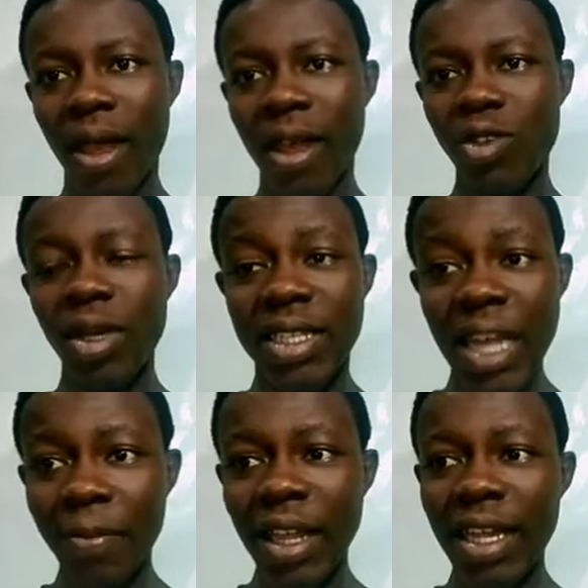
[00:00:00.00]
So the
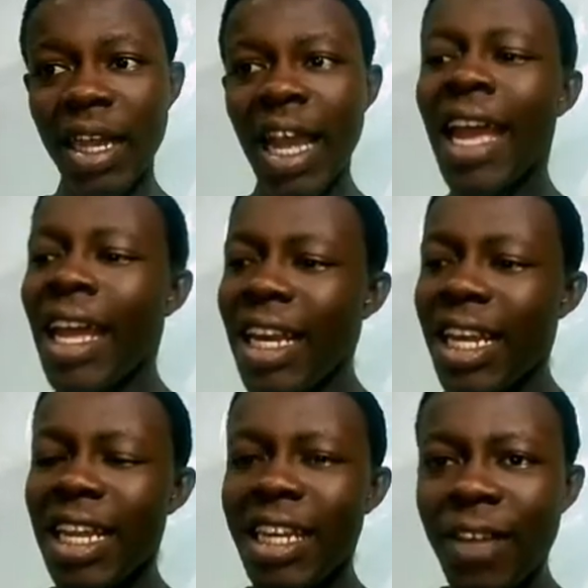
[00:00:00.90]
same thing,
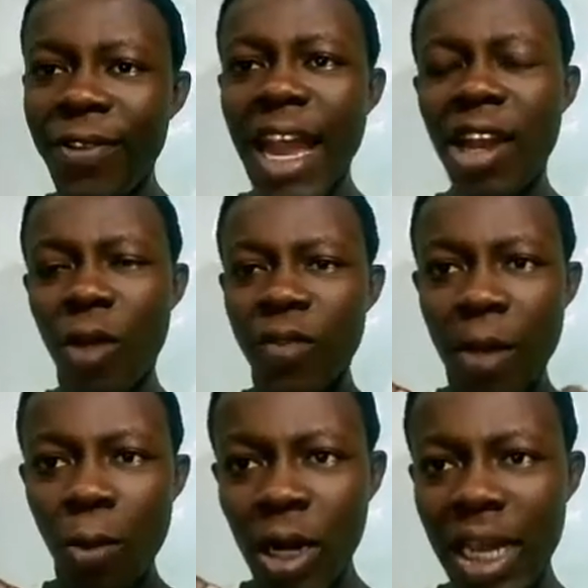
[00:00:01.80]
the dividend of
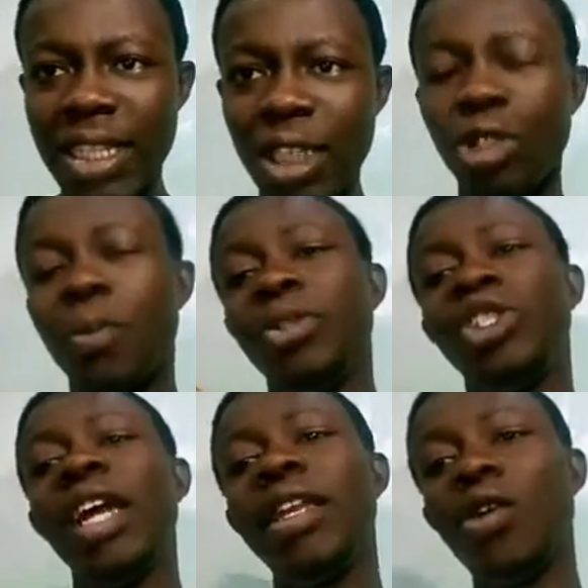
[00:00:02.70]
democracy should be
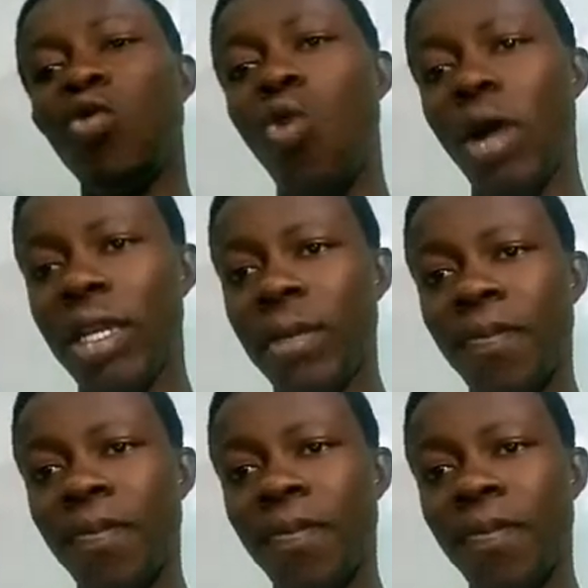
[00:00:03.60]
shared equally,